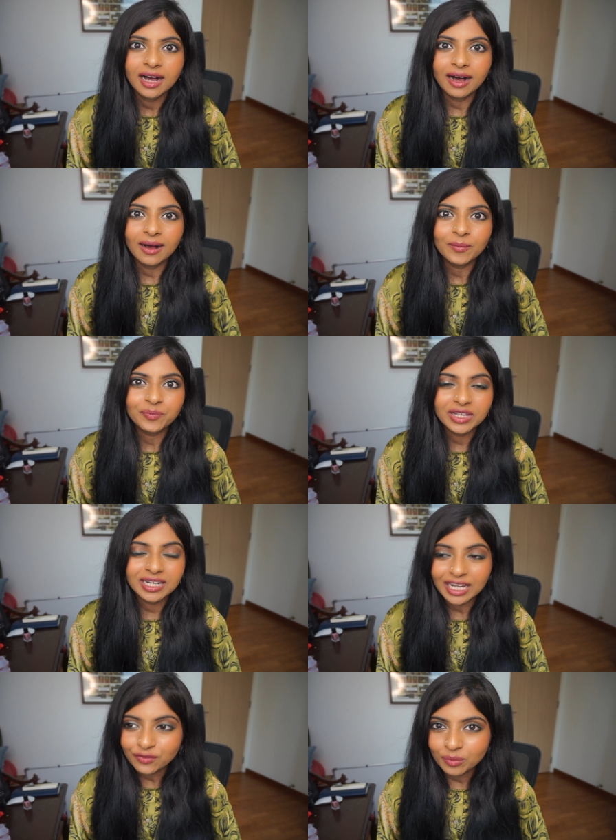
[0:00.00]

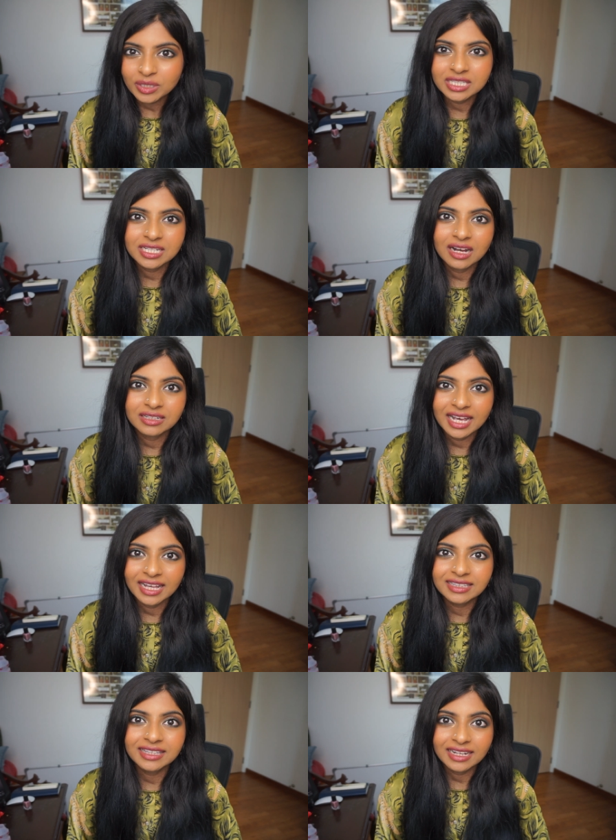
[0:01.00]
right from the start,
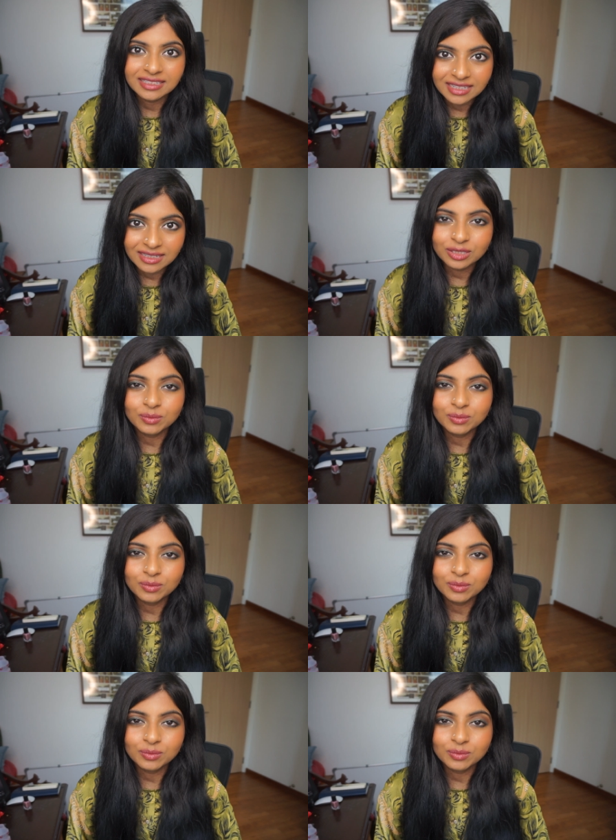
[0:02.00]
and that does